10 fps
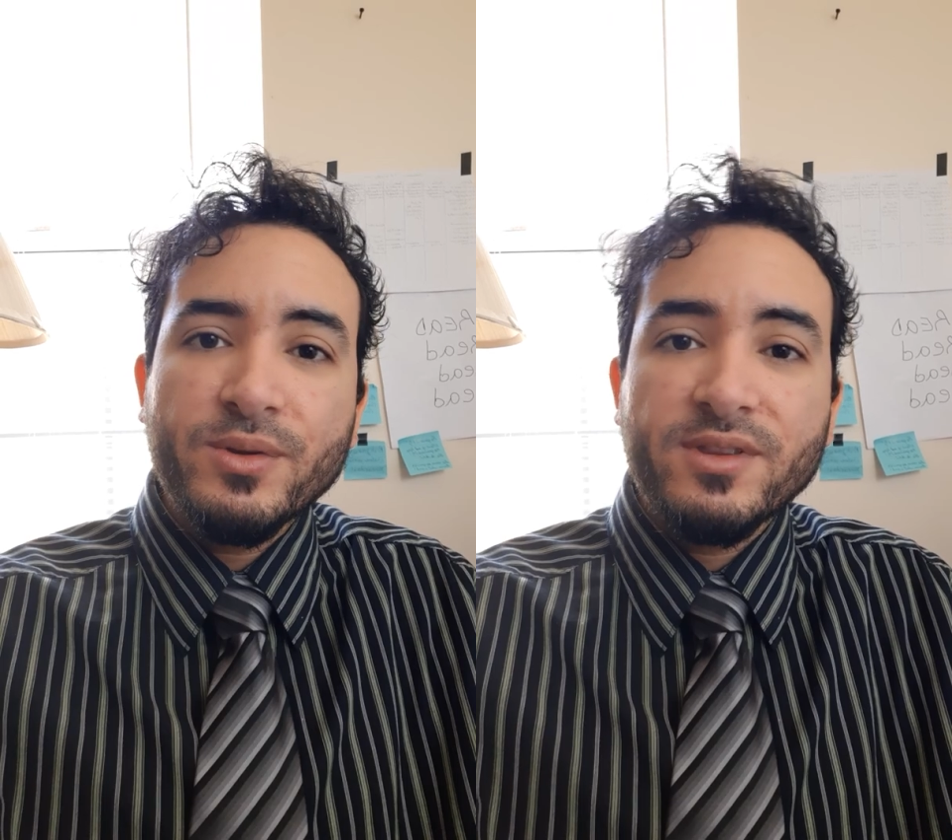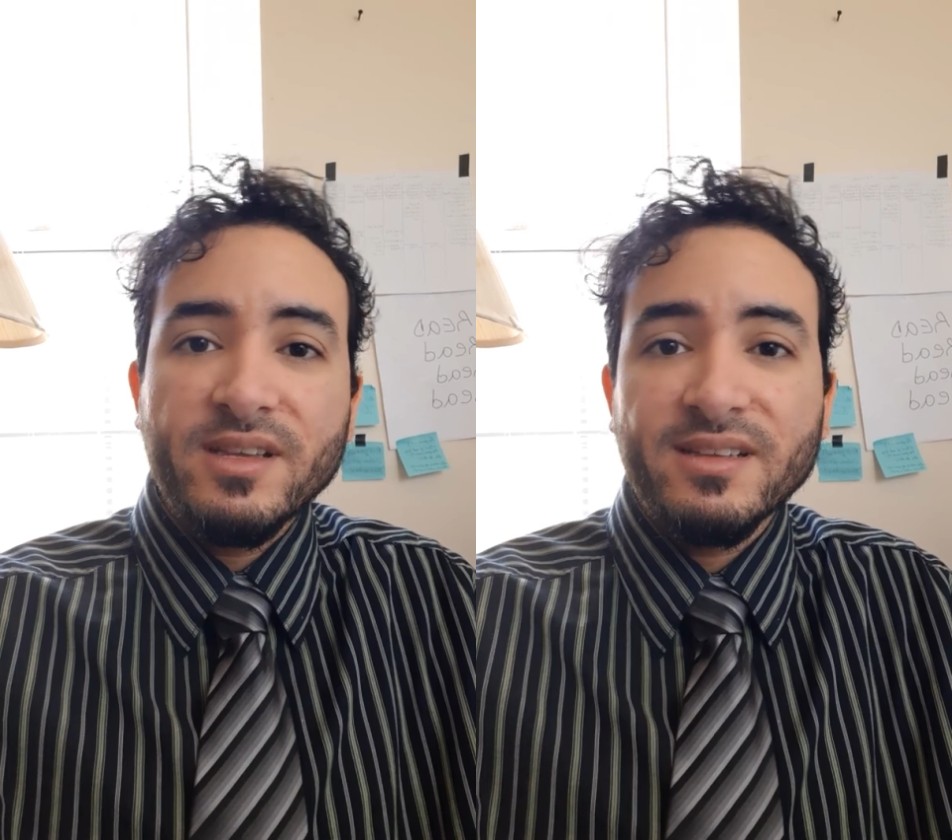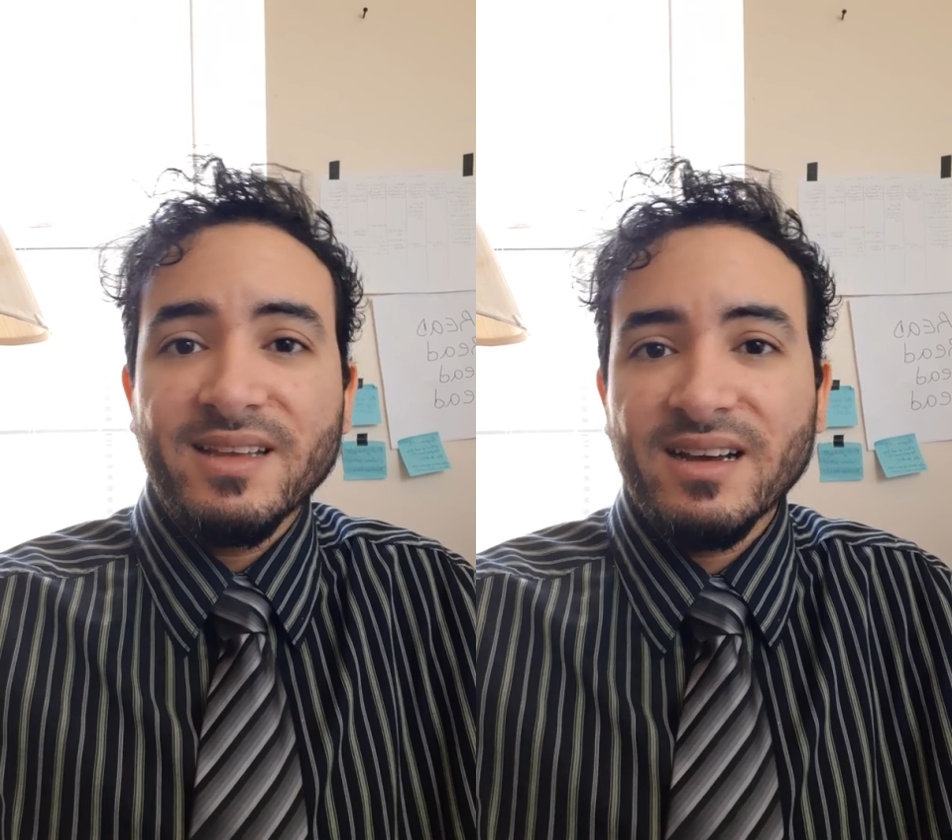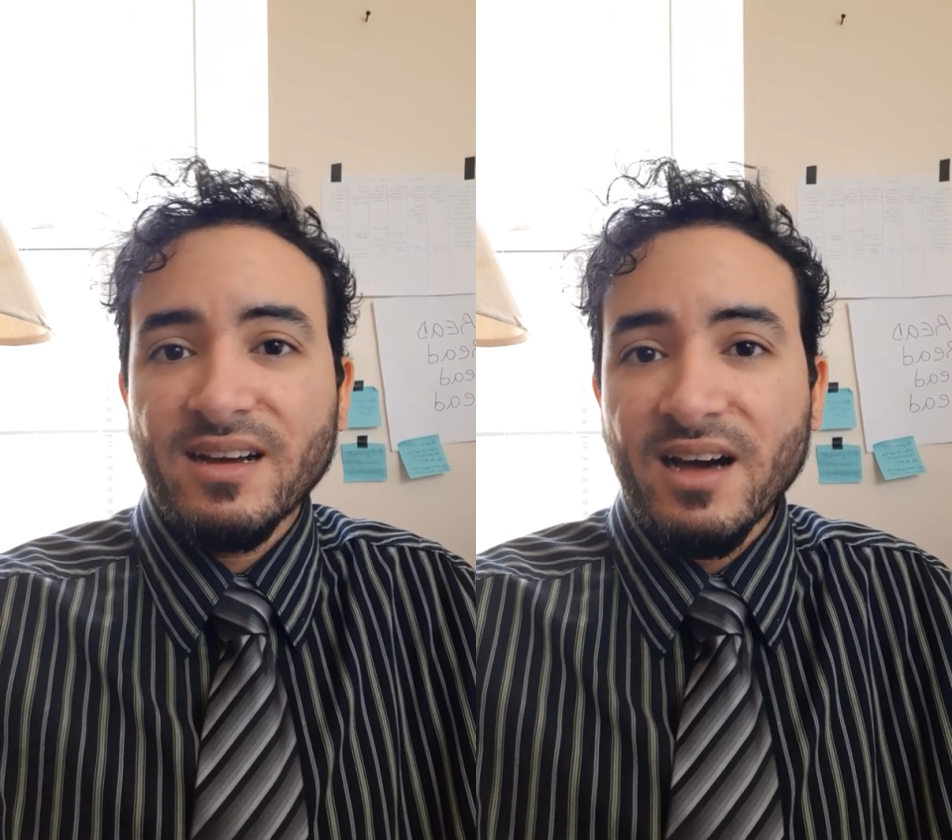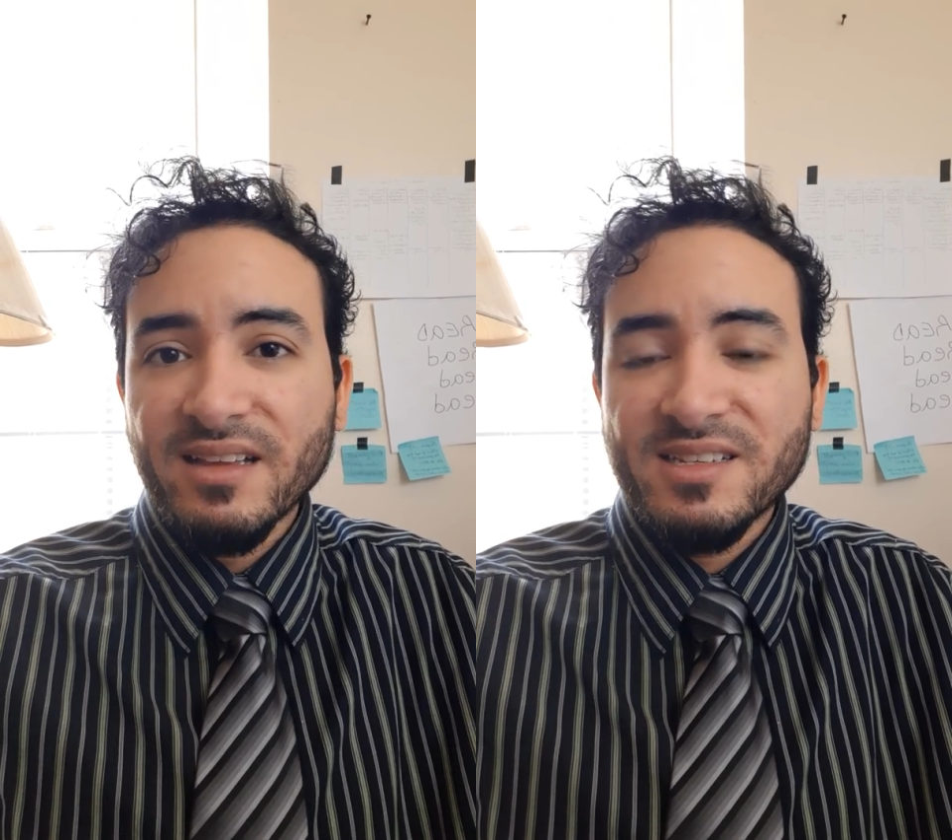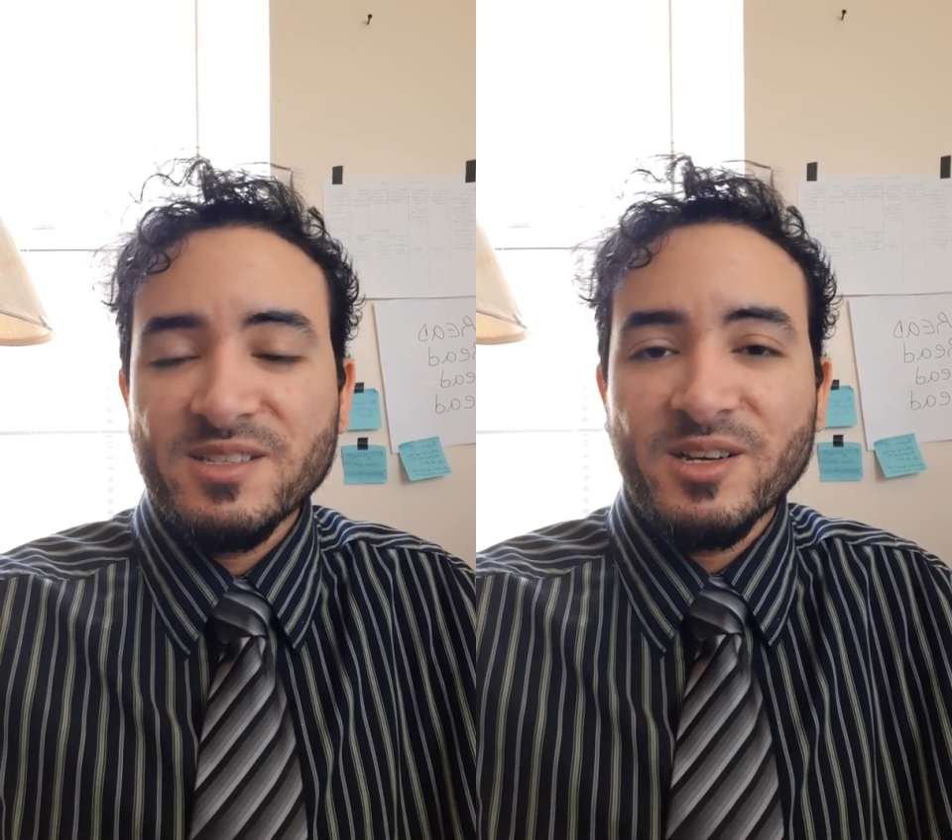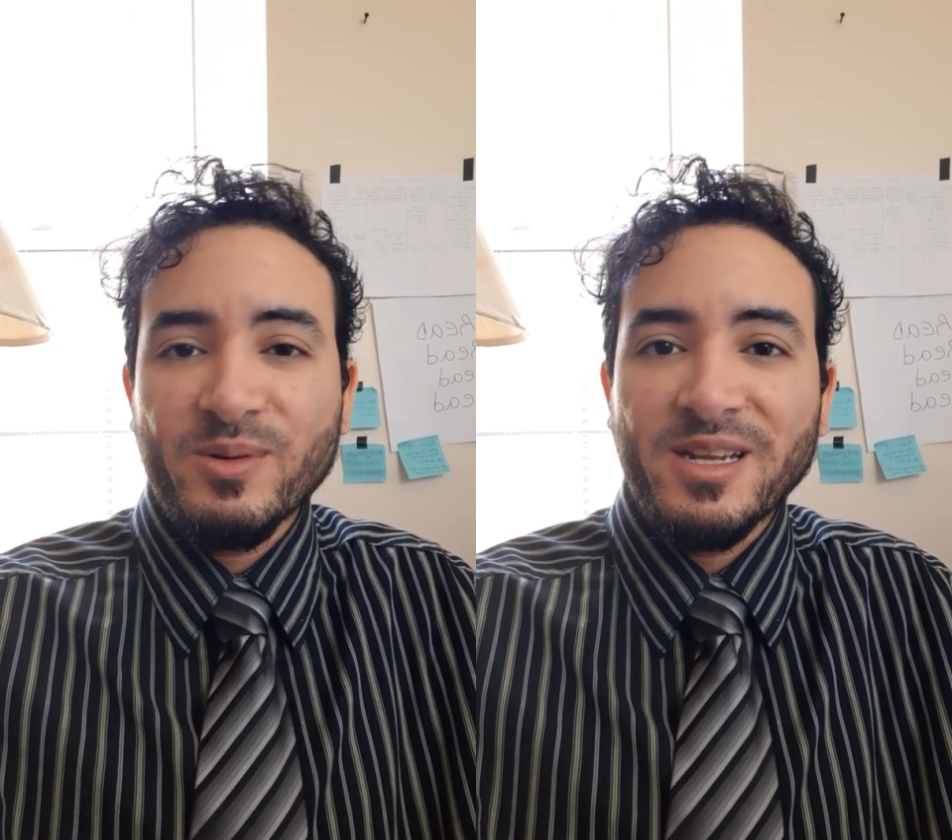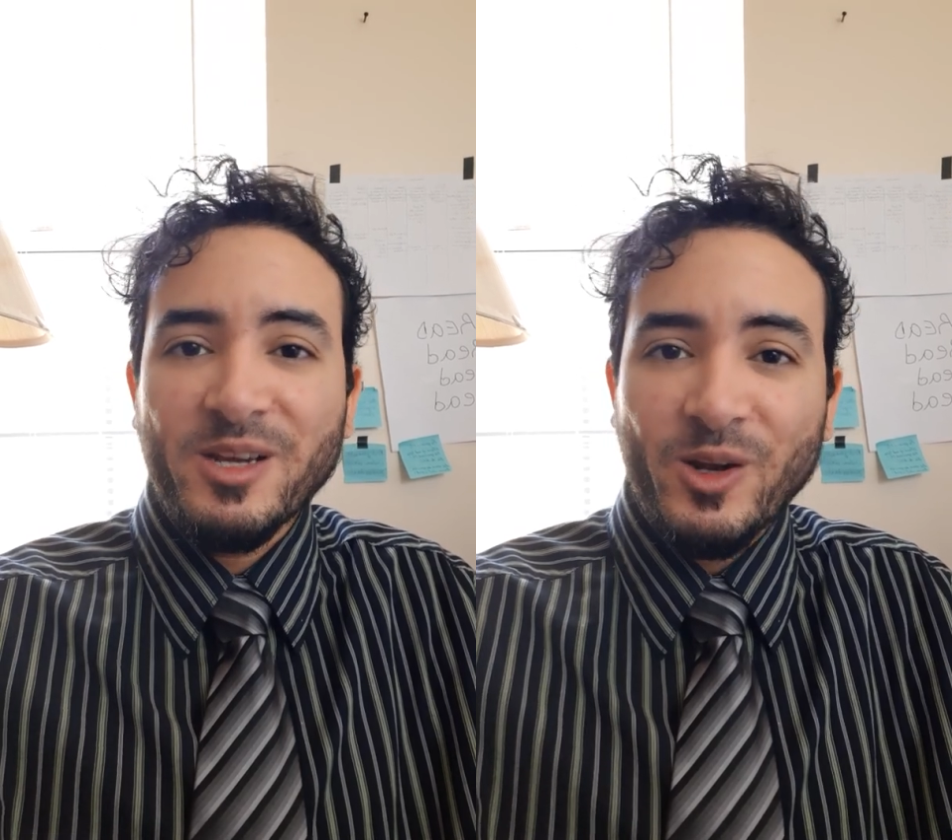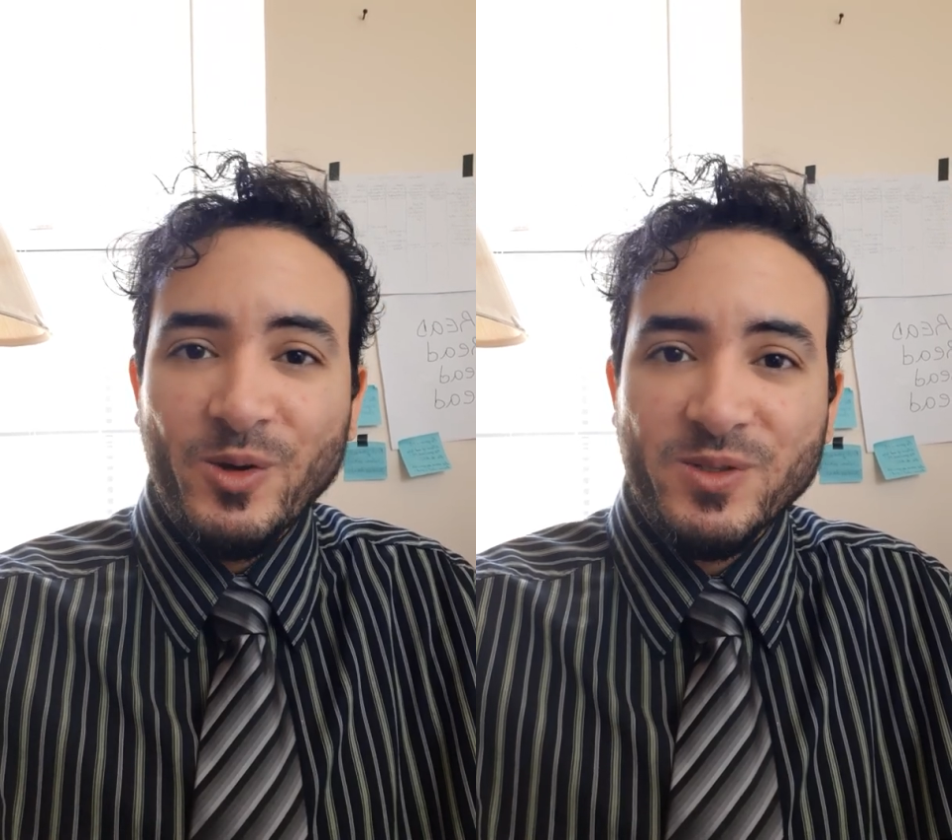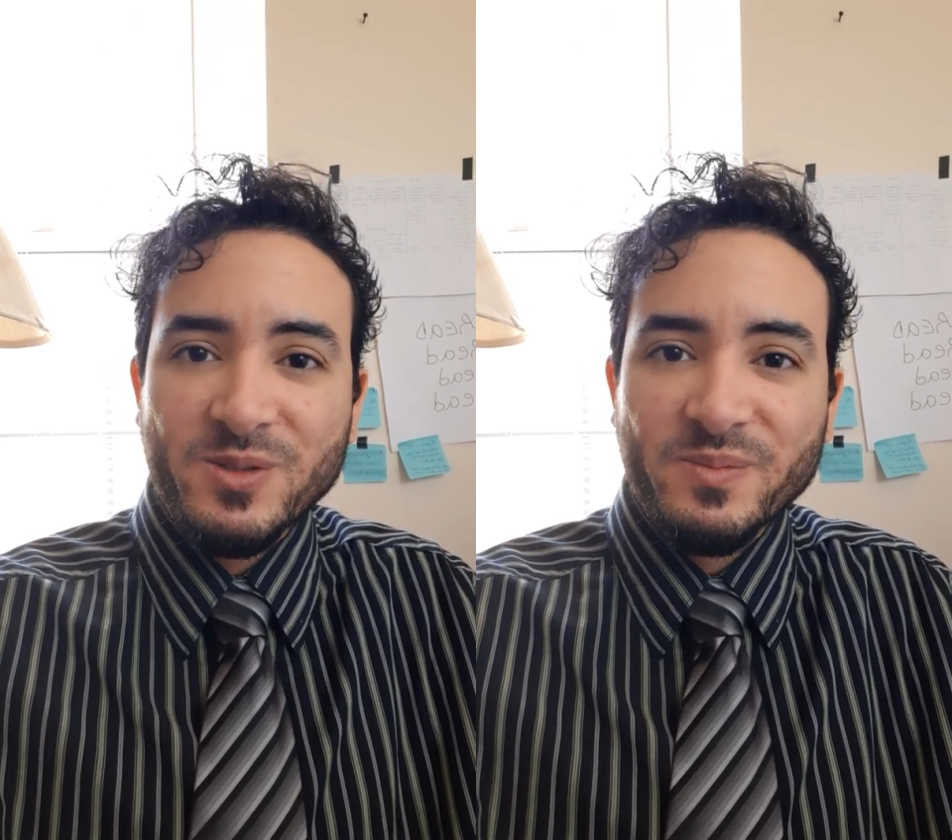think that God is not really
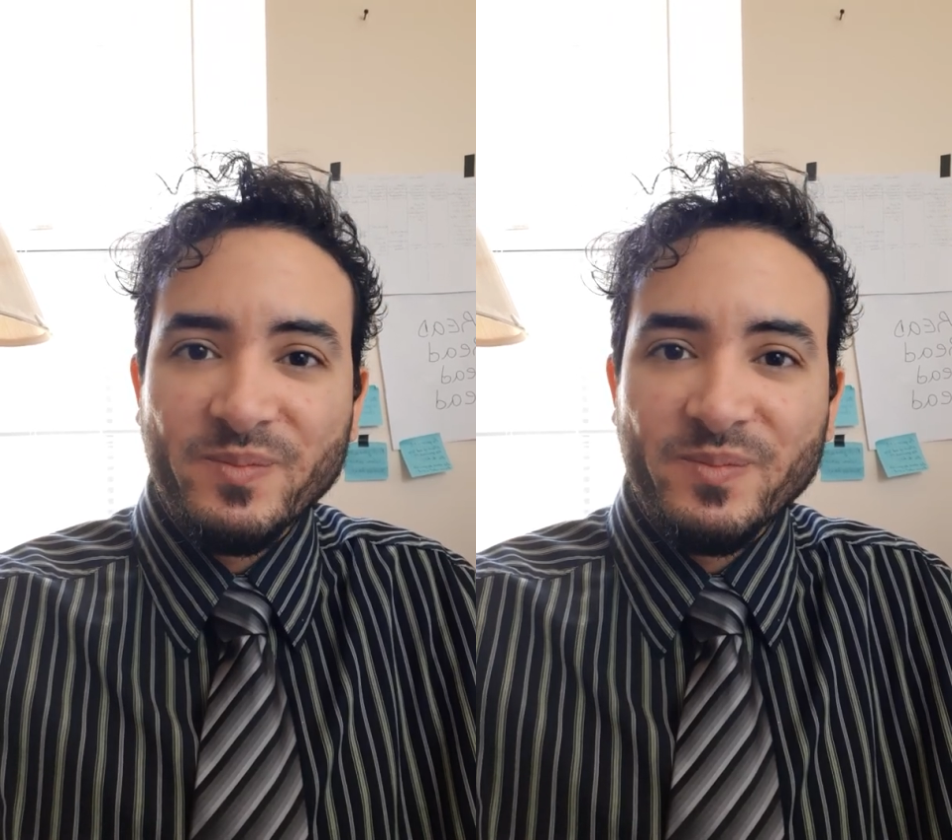close,